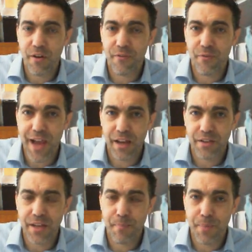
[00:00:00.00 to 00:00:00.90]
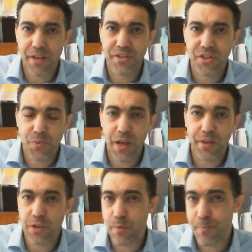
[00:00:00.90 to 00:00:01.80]
of reality. Buds swell,
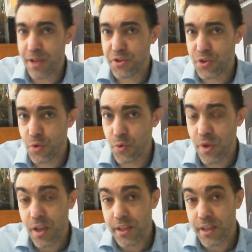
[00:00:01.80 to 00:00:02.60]
that's what buds do.